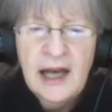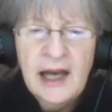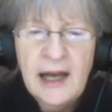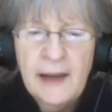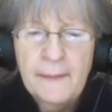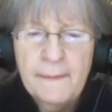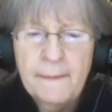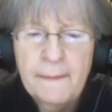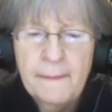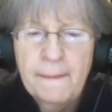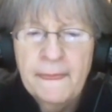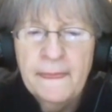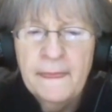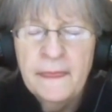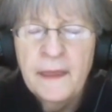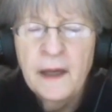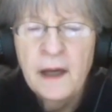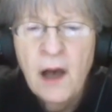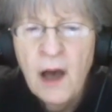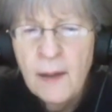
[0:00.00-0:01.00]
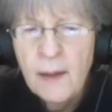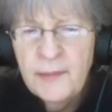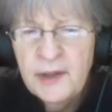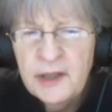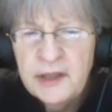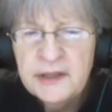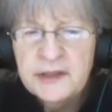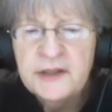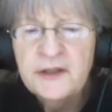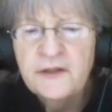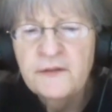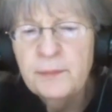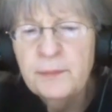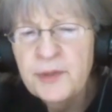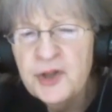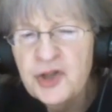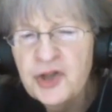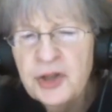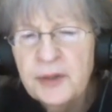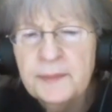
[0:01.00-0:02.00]
the homilies of
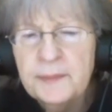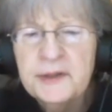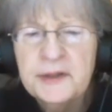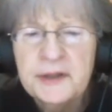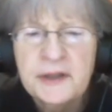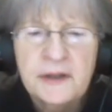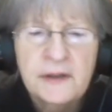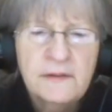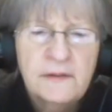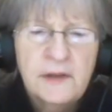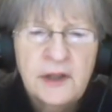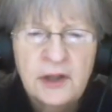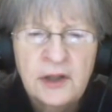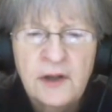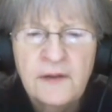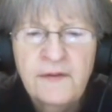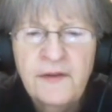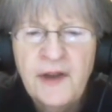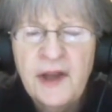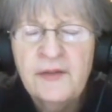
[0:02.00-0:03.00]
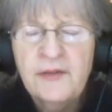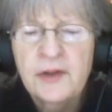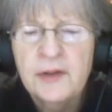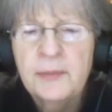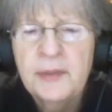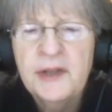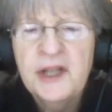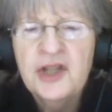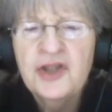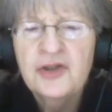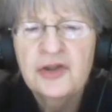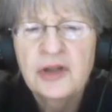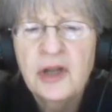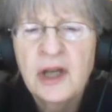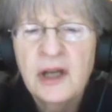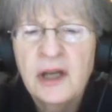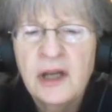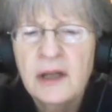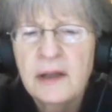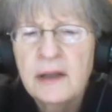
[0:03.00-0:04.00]
bishops and, you know, favorite
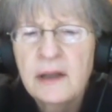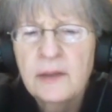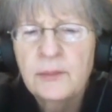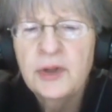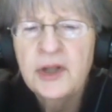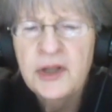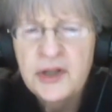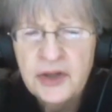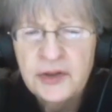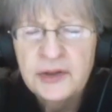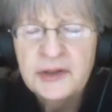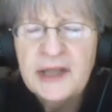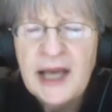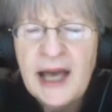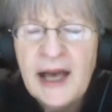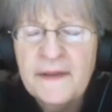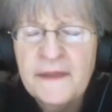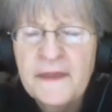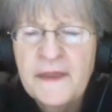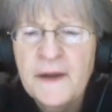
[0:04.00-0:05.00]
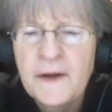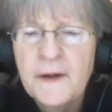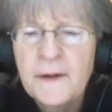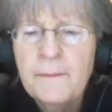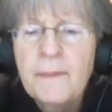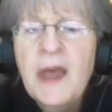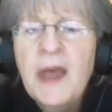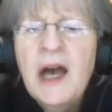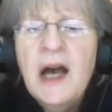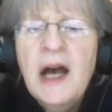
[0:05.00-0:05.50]
preachers out there